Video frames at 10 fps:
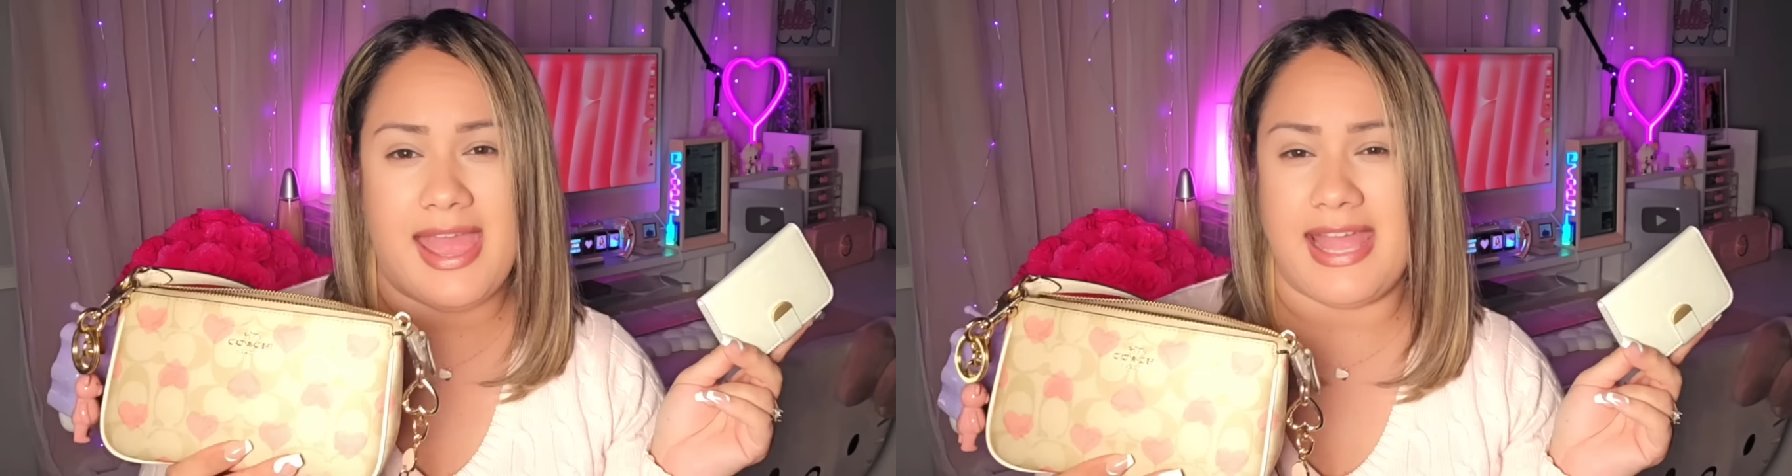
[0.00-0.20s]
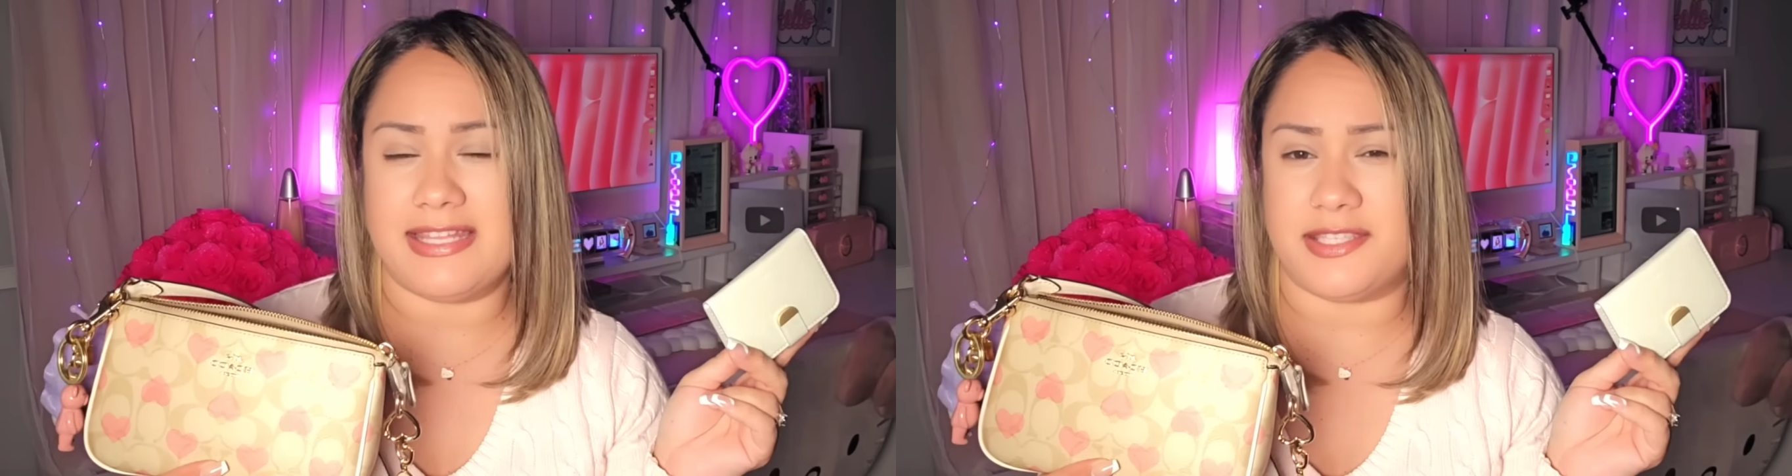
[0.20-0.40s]

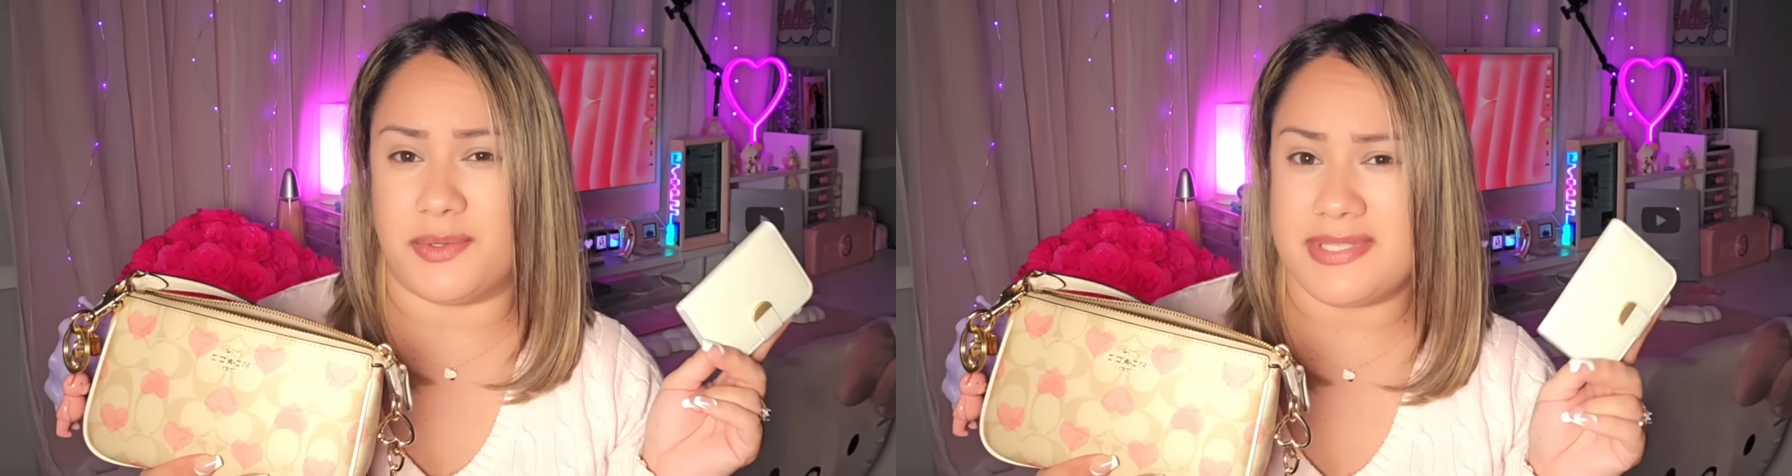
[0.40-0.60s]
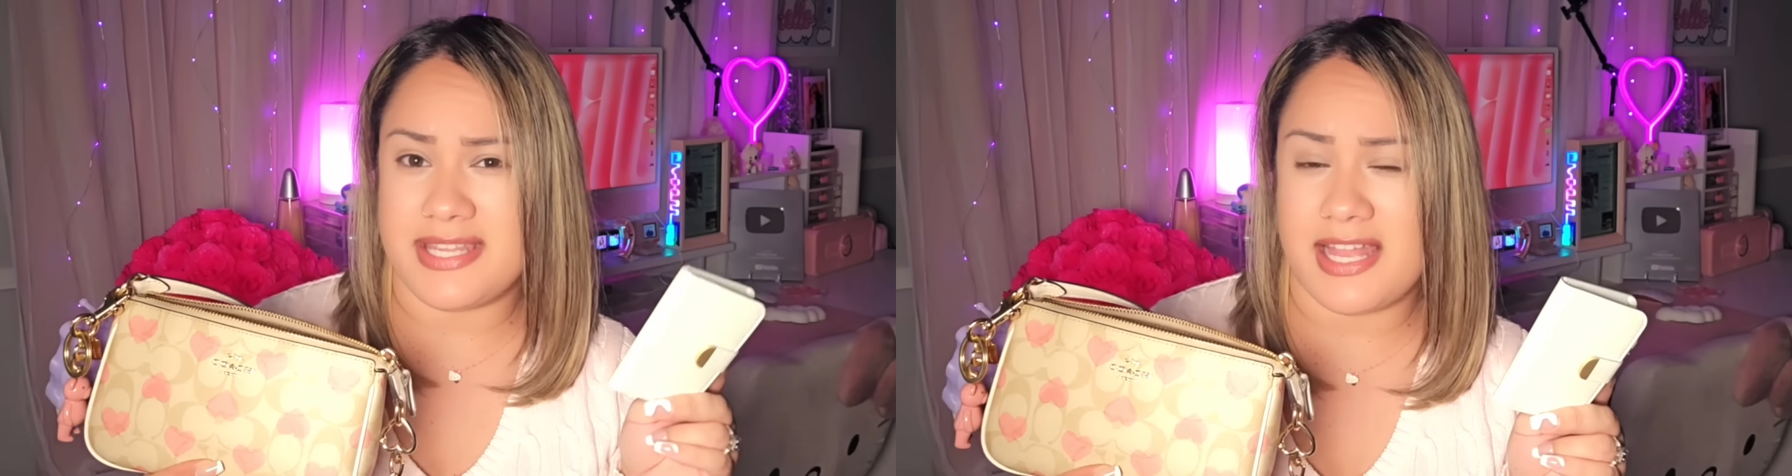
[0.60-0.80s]
And
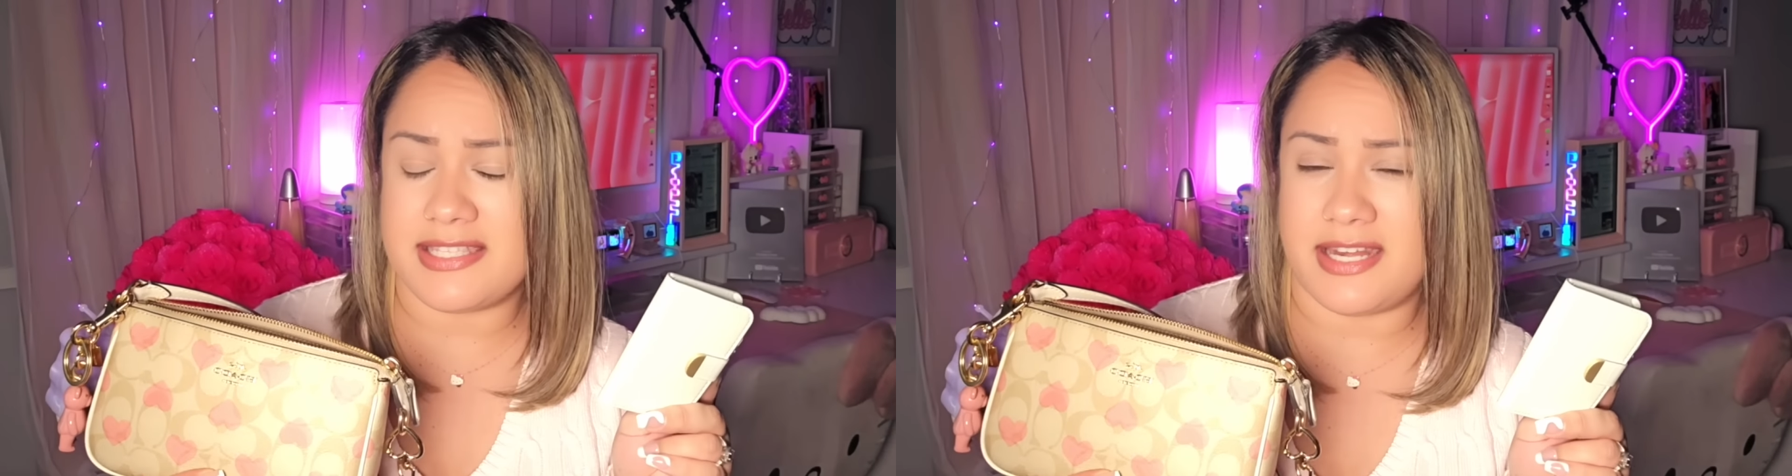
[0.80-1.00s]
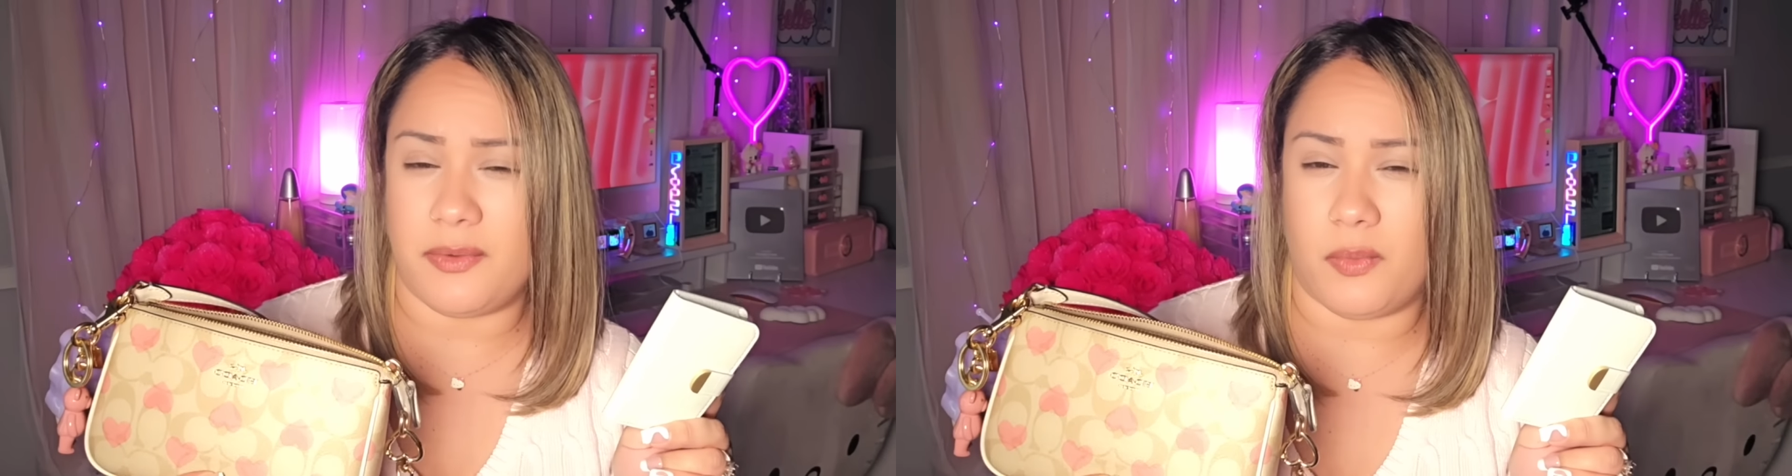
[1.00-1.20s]
don't say I
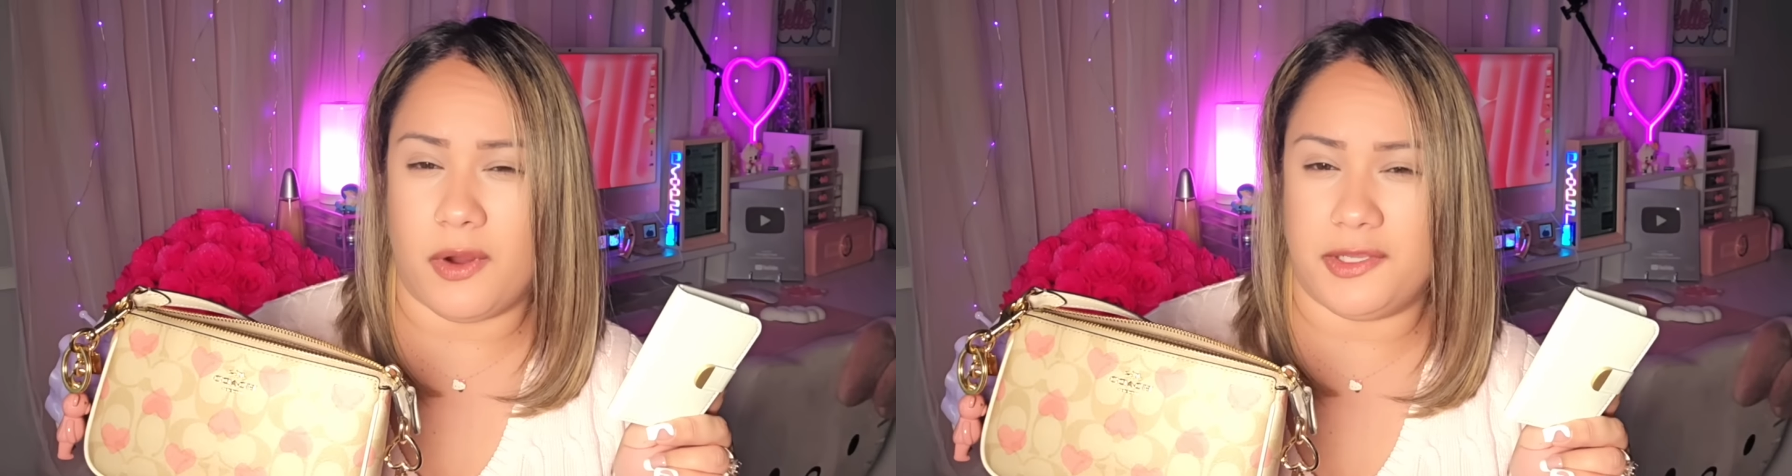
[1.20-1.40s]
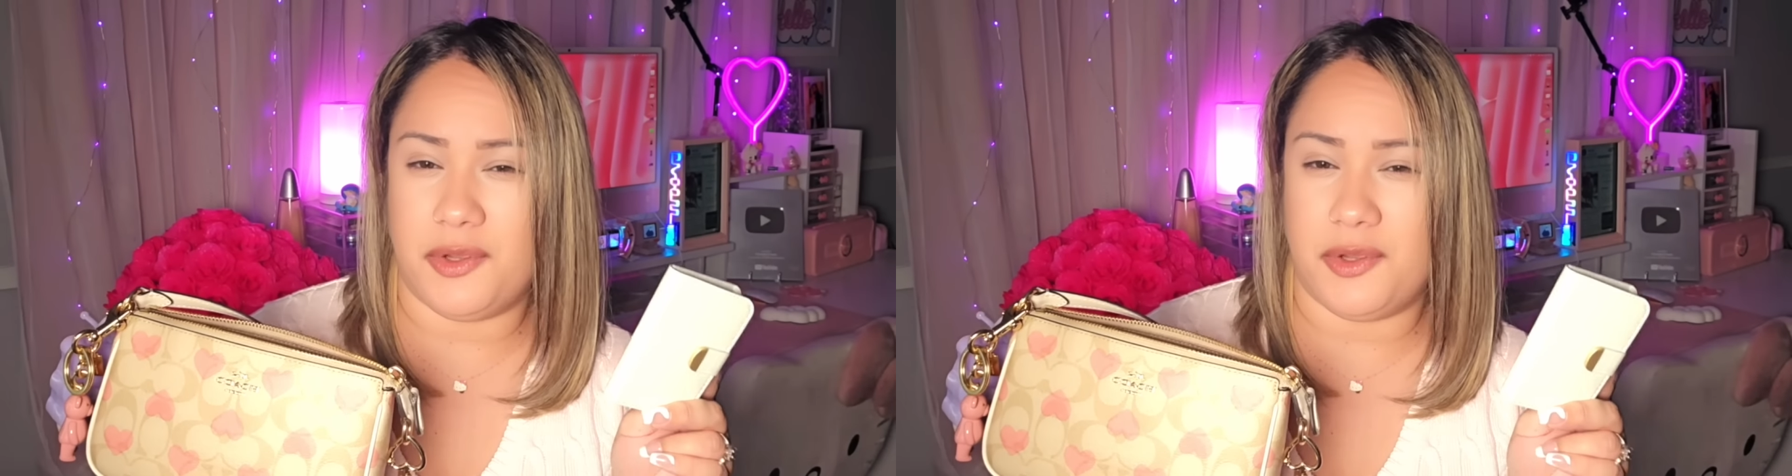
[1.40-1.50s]
didn't warn